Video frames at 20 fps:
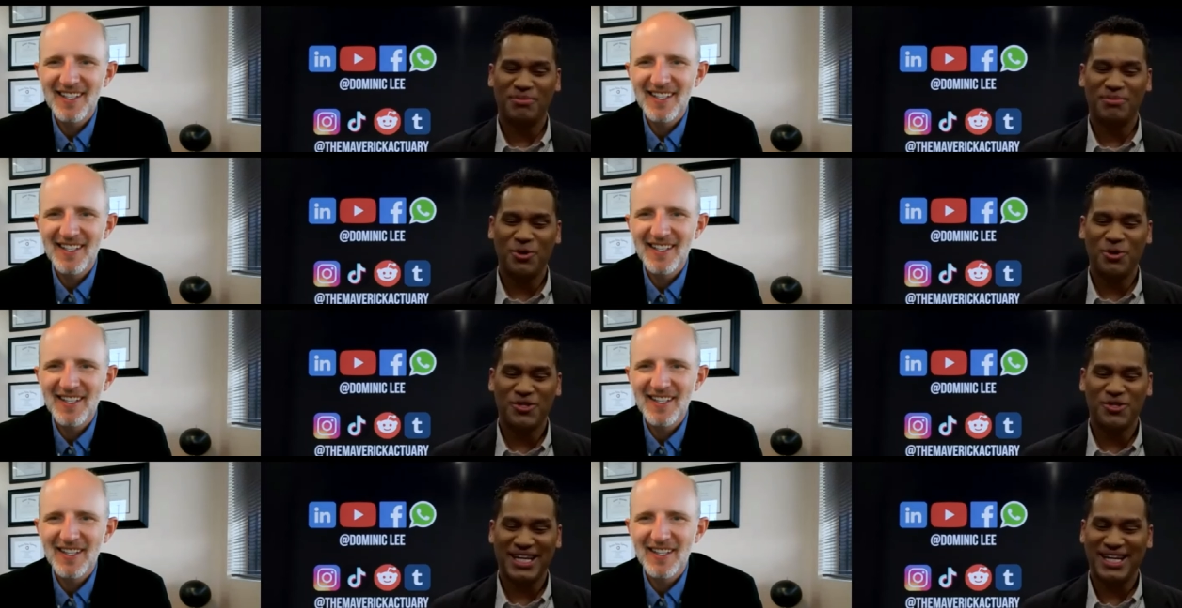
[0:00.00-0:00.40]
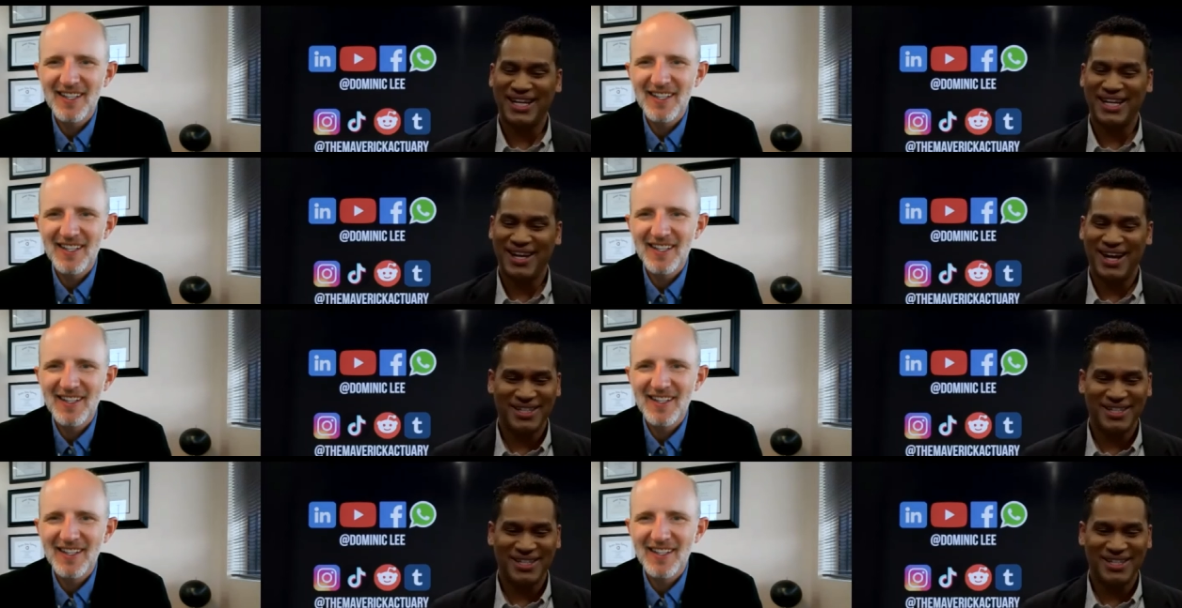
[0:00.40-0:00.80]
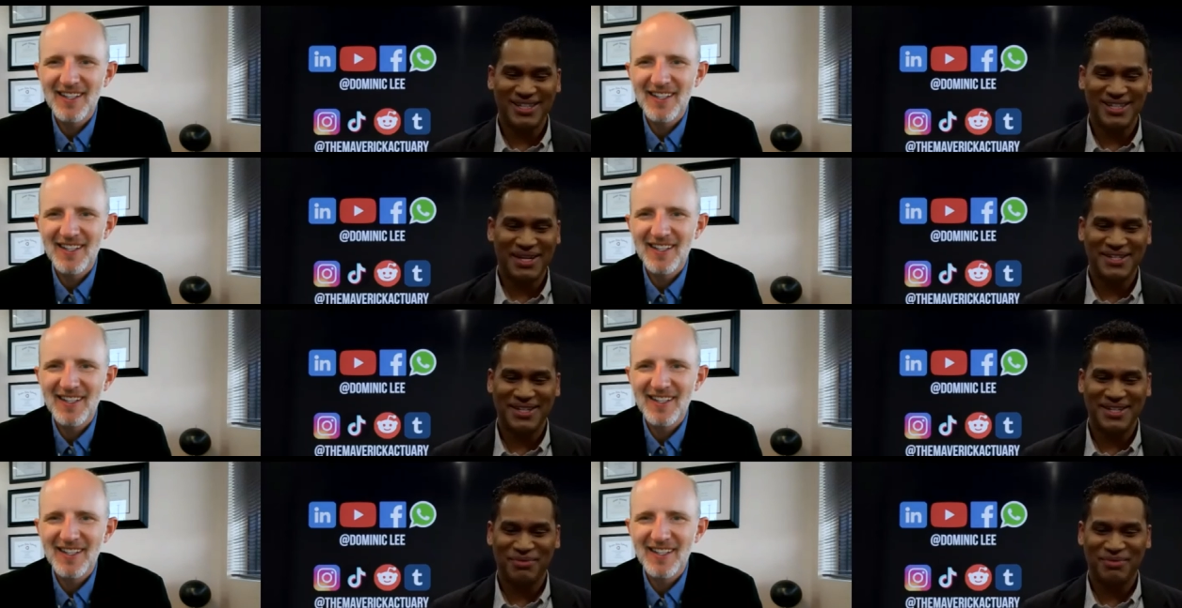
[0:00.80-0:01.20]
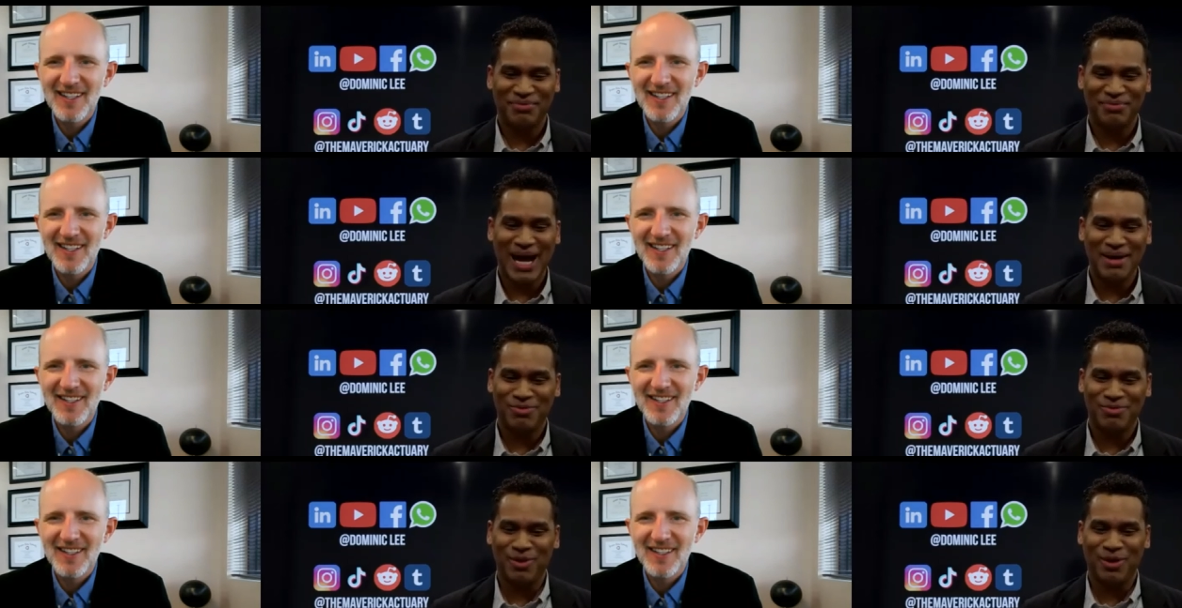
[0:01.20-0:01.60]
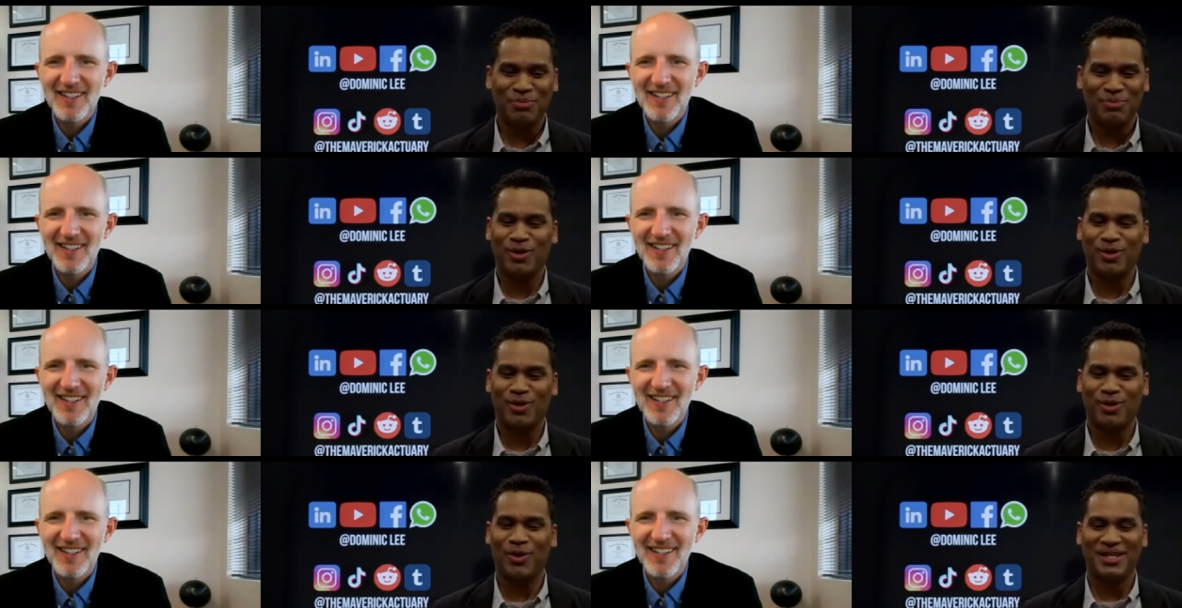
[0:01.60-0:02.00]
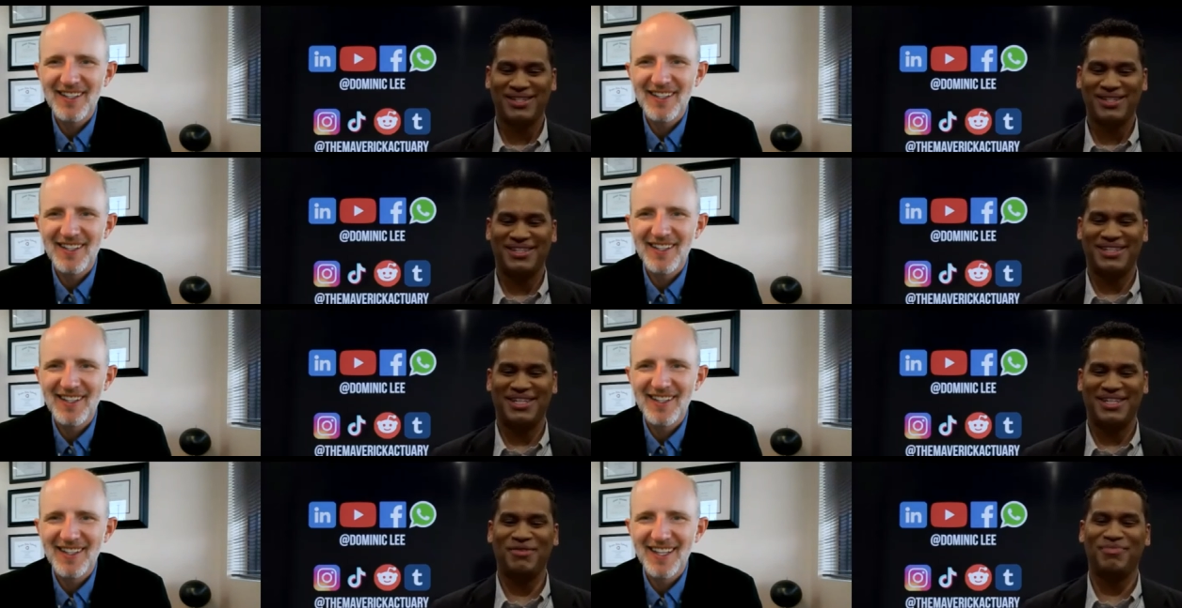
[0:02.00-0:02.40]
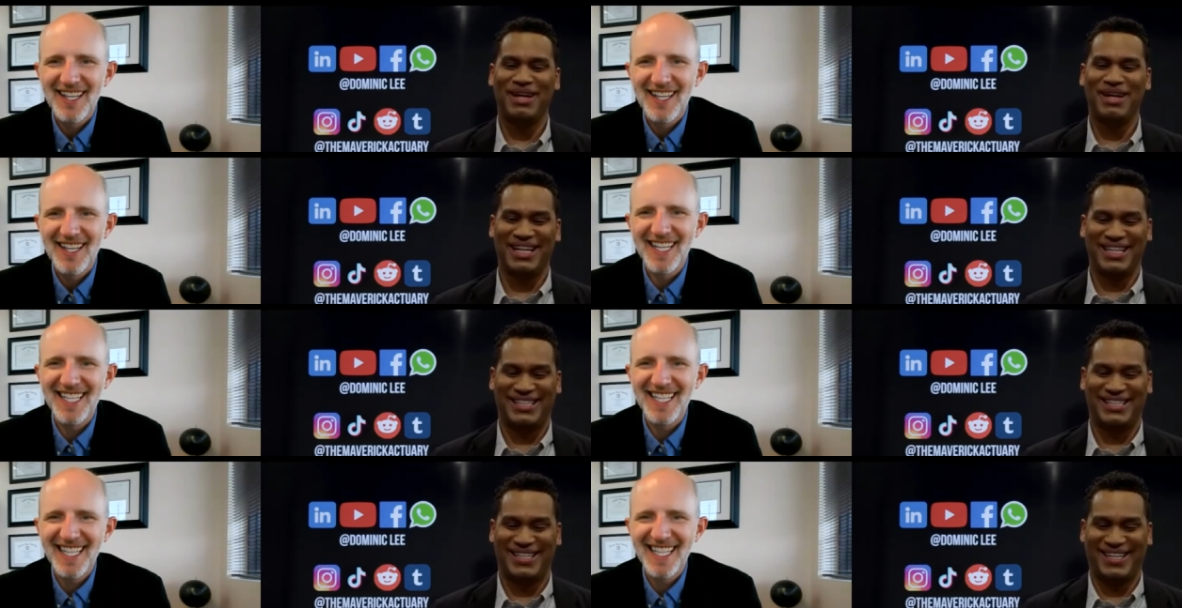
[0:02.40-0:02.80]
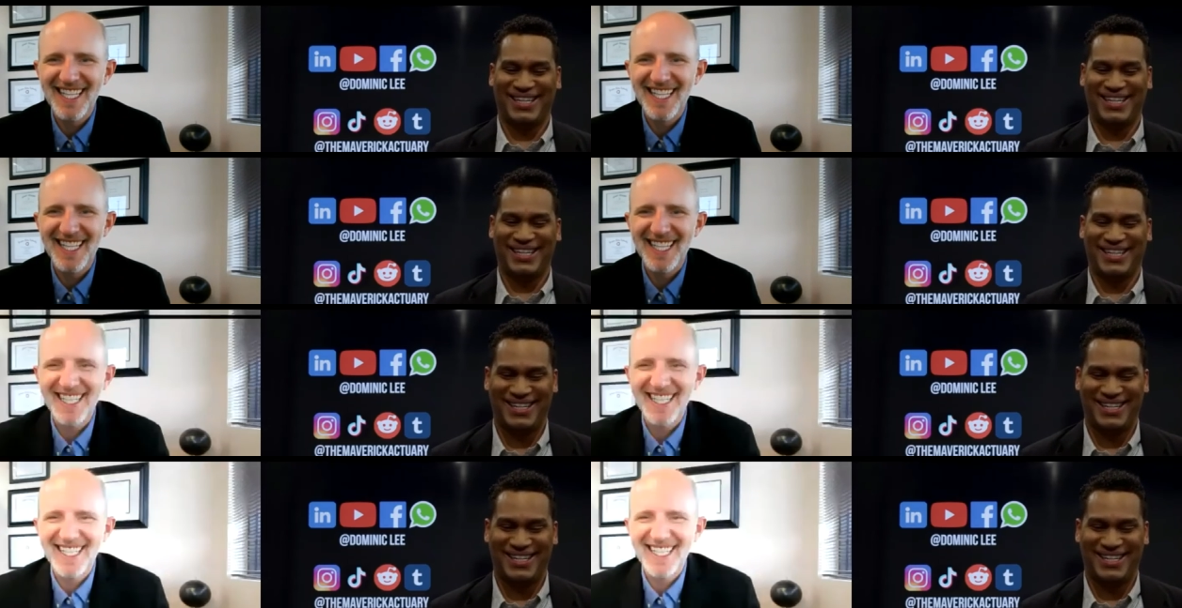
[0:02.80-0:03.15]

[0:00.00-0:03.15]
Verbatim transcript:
Speaker 1: of the most inconsequential, perhaps, but proudest achievements